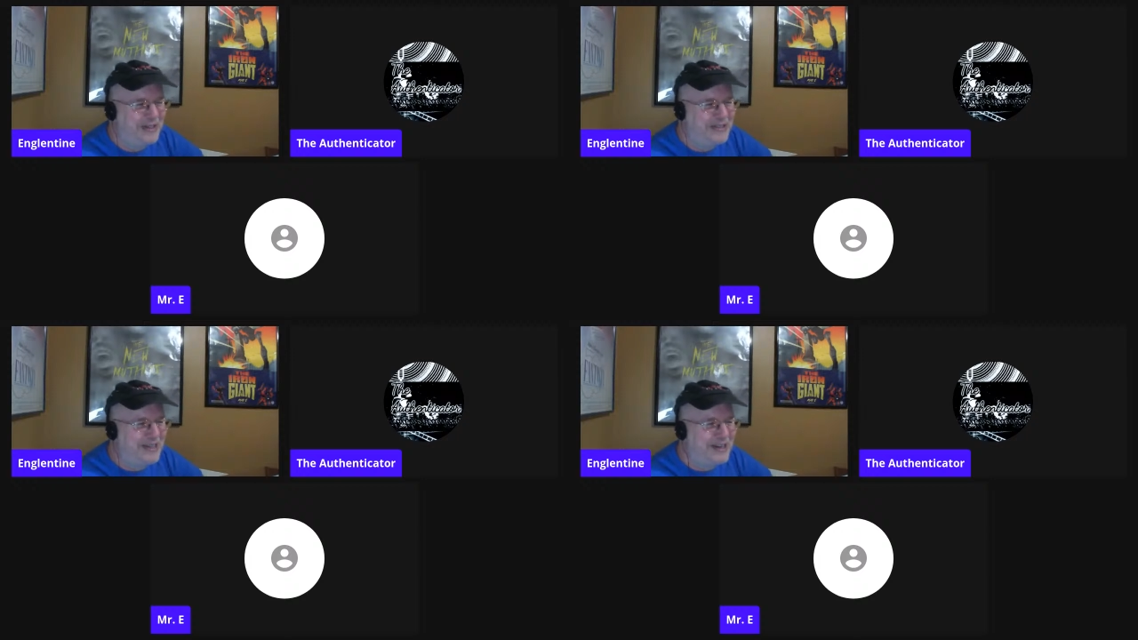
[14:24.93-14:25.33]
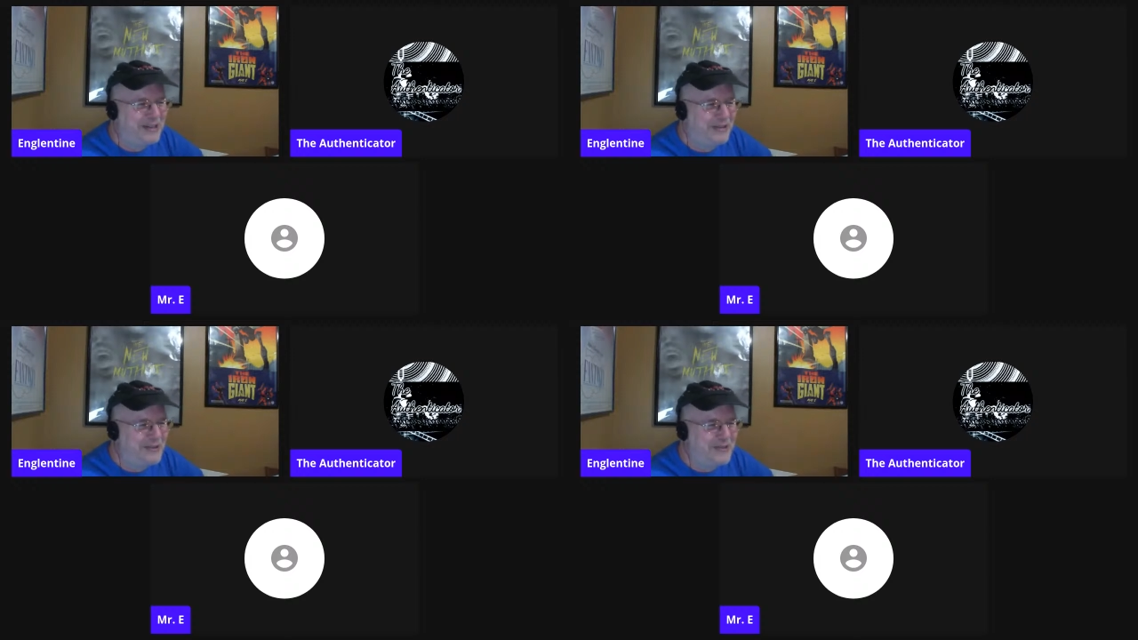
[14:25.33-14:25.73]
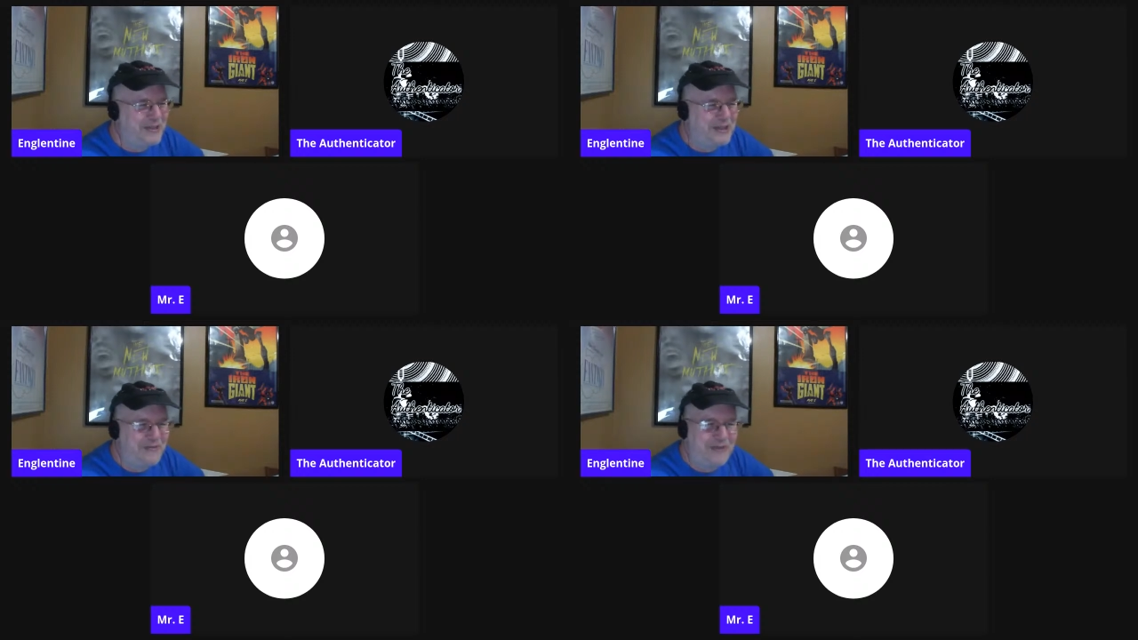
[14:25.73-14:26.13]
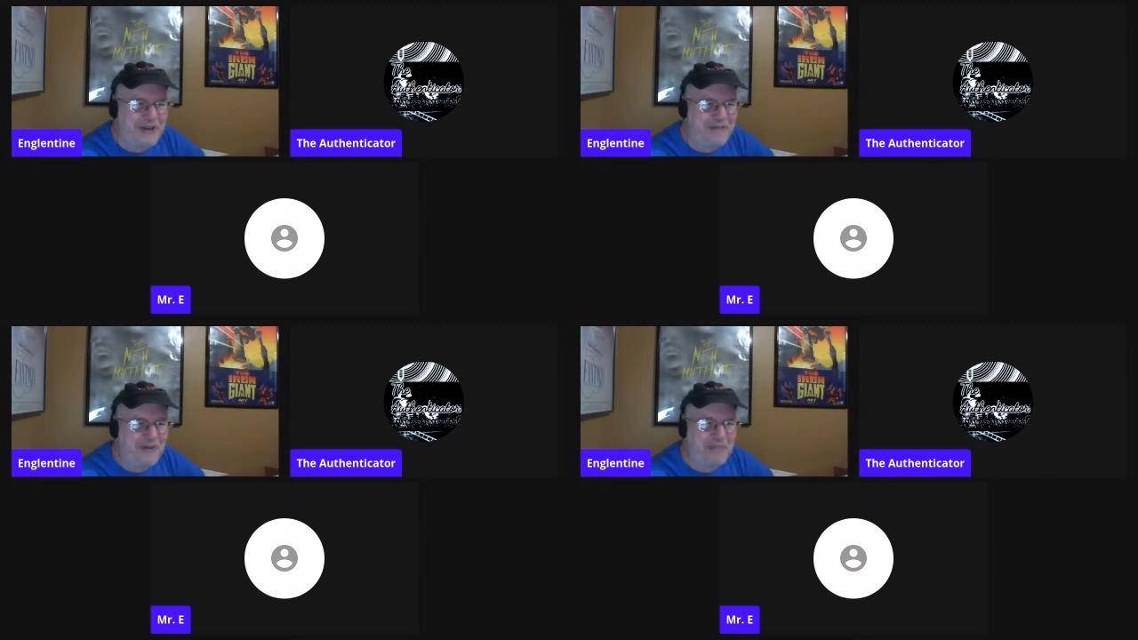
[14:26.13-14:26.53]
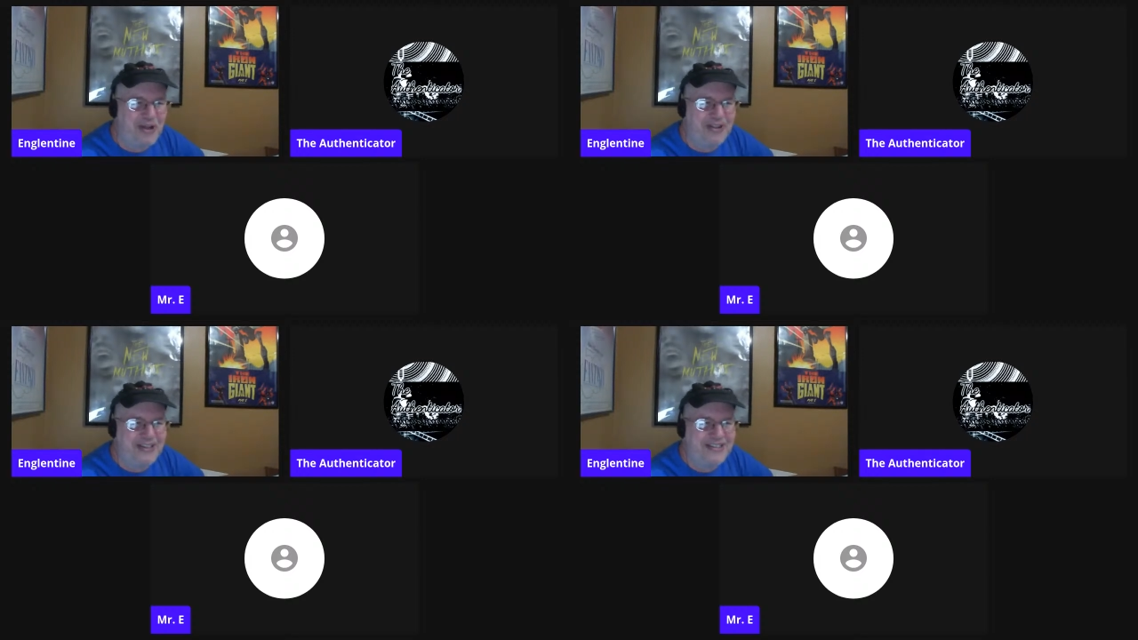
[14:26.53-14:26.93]
like Lucy in the freaking
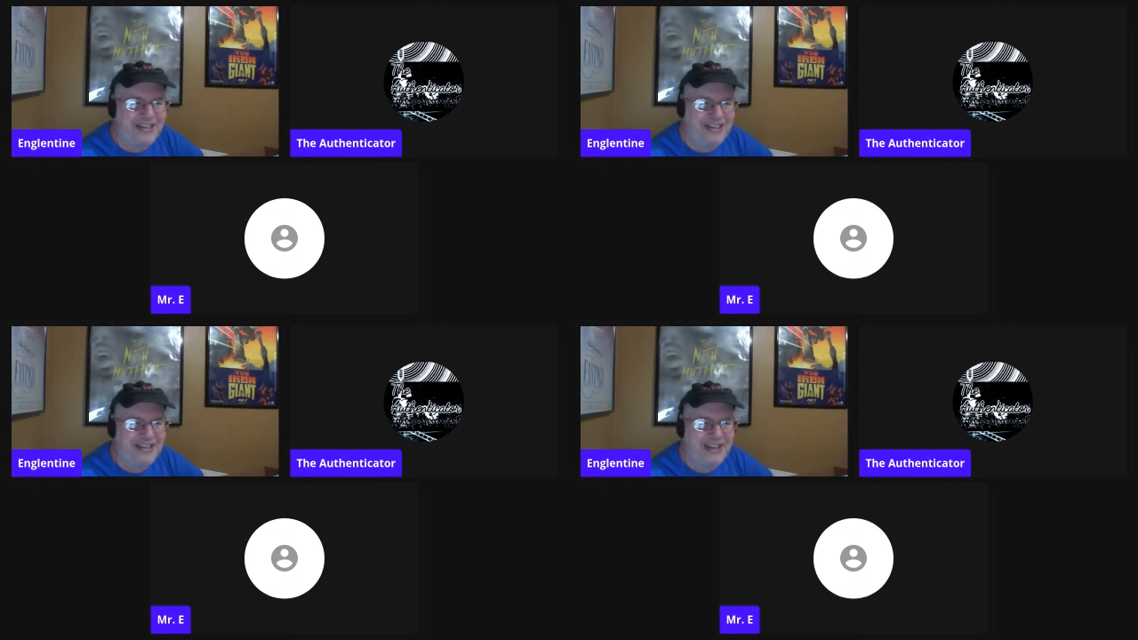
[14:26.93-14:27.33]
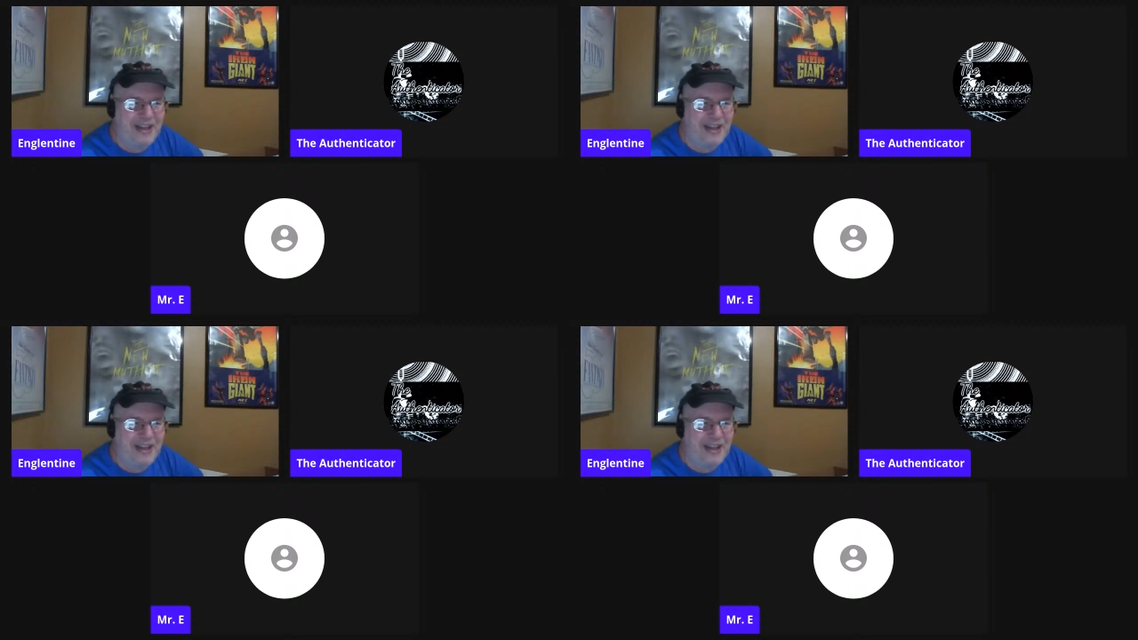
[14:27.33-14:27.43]
football, isn't it?